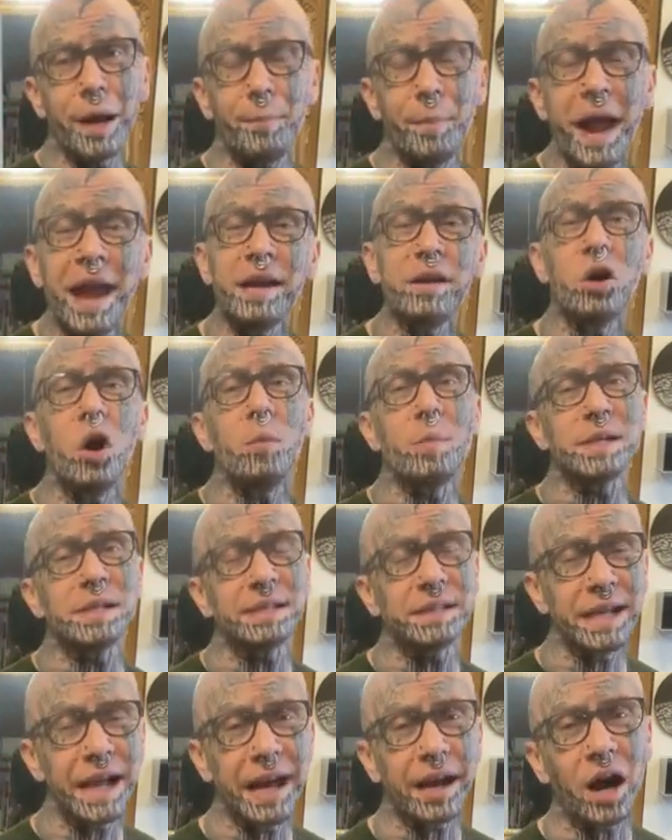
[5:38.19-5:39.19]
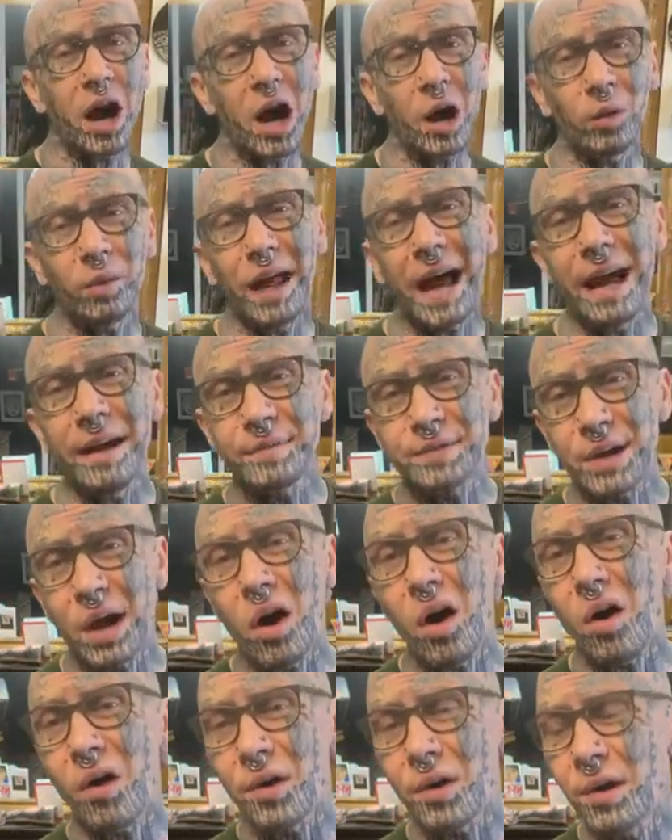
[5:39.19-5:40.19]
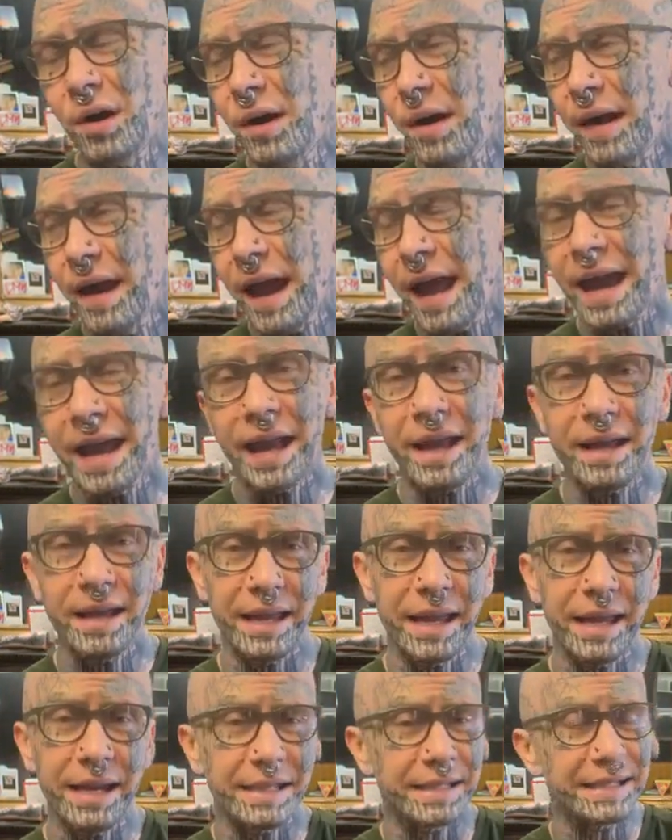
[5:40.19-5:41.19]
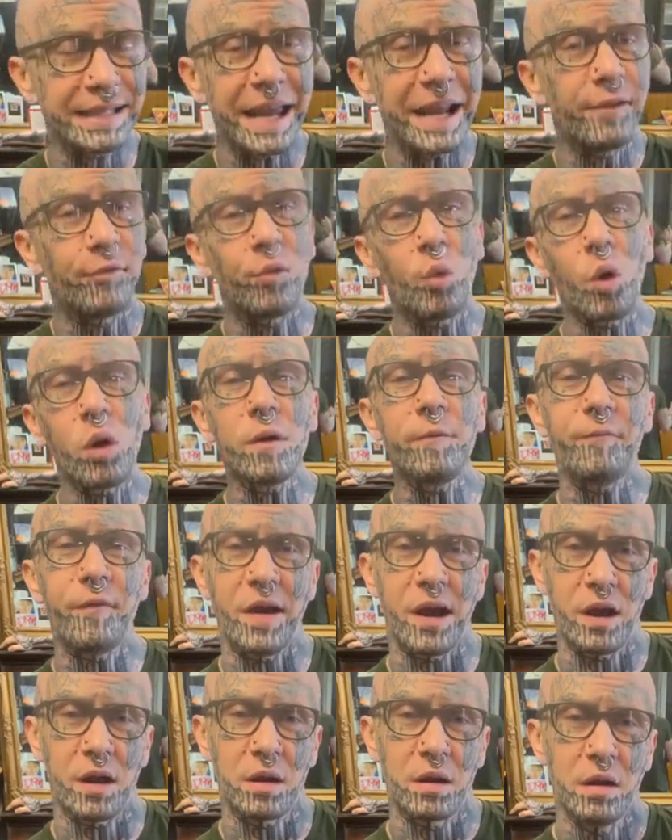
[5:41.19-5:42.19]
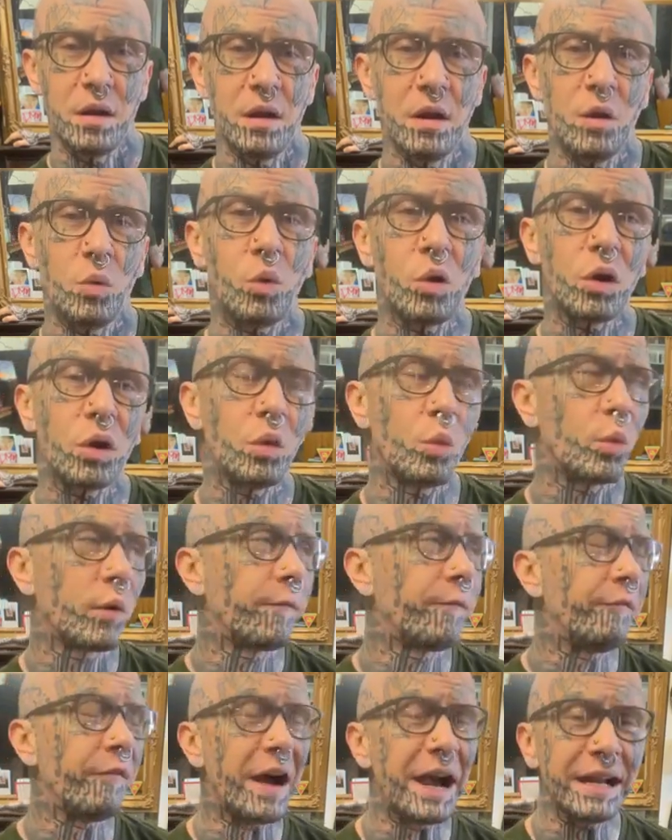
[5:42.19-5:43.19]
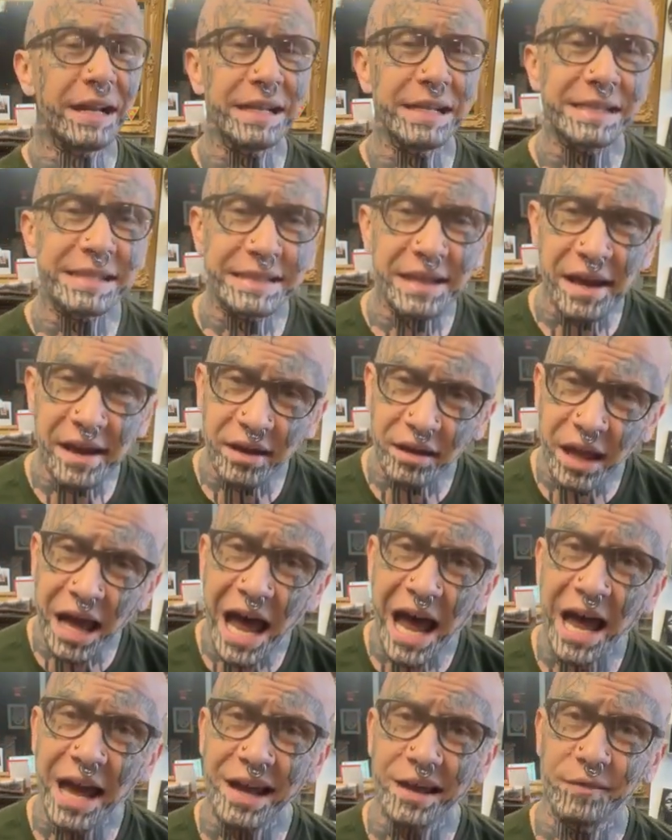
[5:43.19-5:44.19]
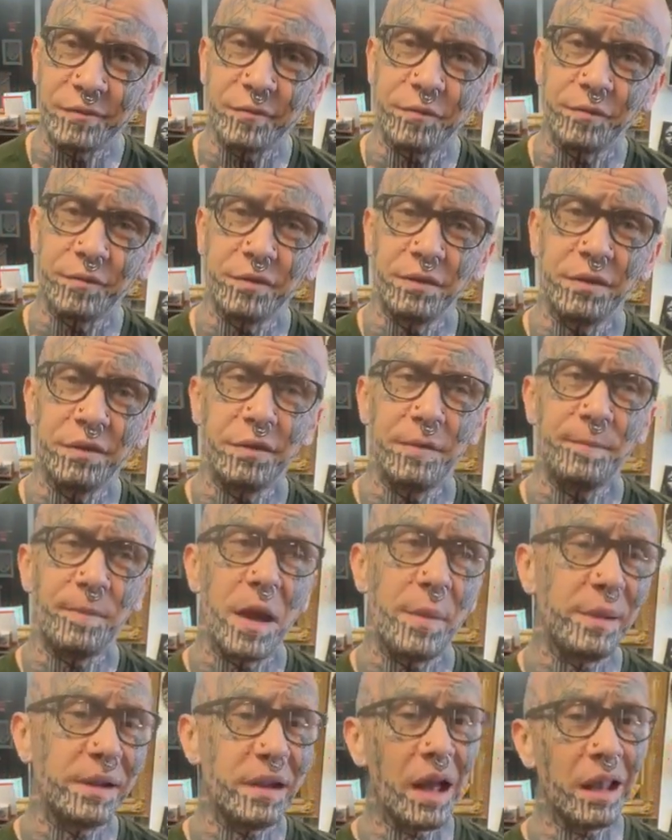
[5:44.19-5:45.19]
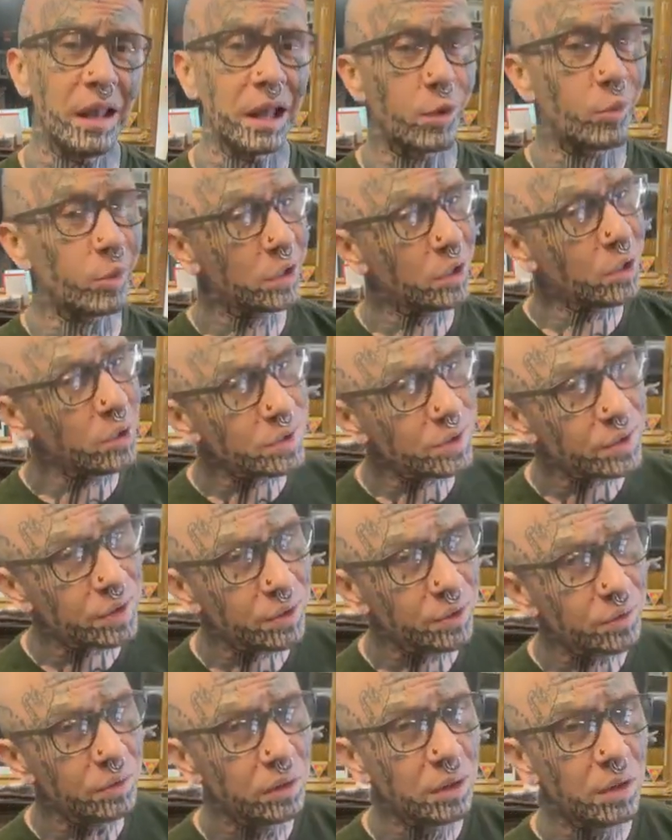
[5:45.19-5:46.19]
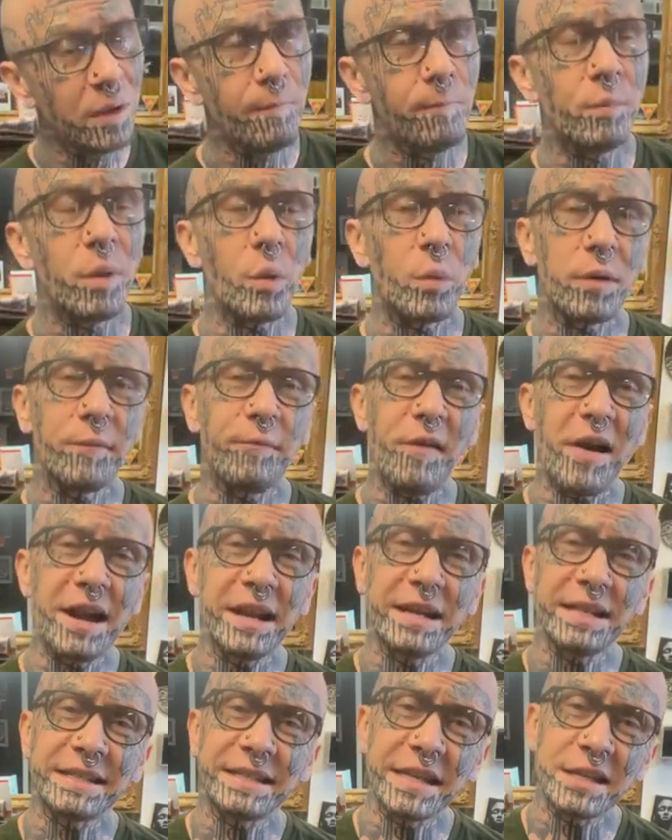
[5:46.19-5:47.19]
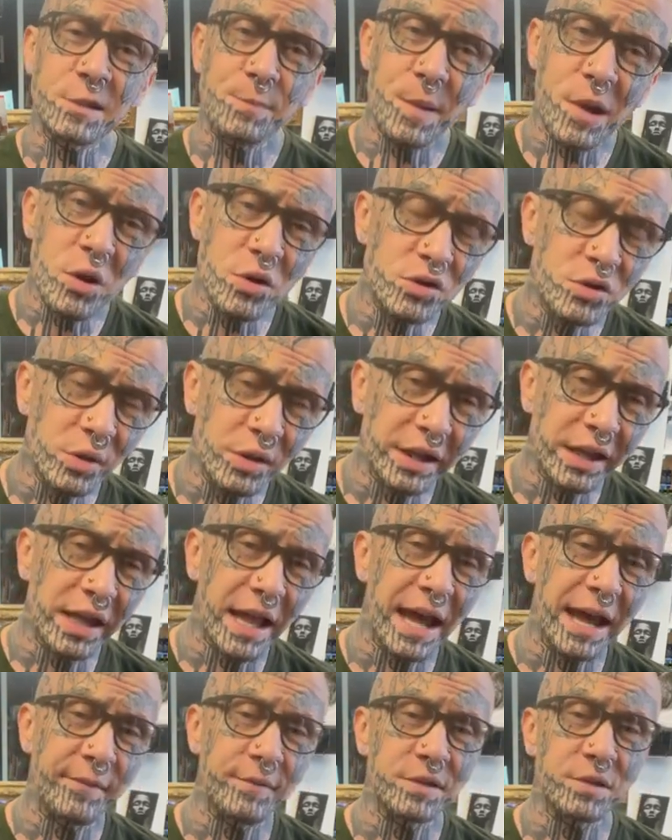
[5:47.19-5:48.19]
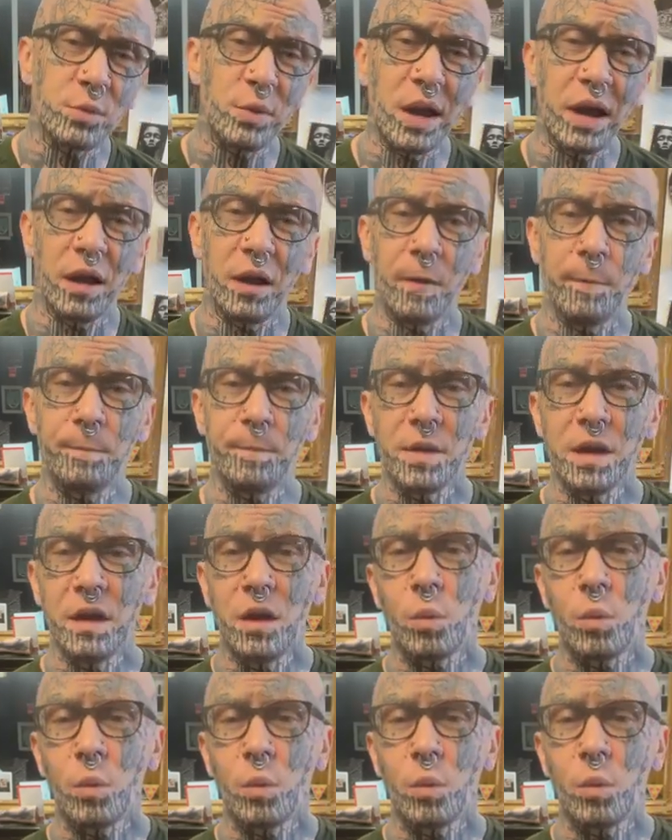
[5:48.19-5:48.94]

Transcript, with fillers: And make no mistake, our lives are a in a state of warfare. We're, we're fighting to stay alive. I mean, not like we used to, but we're fighting to stay spiritually alive as well.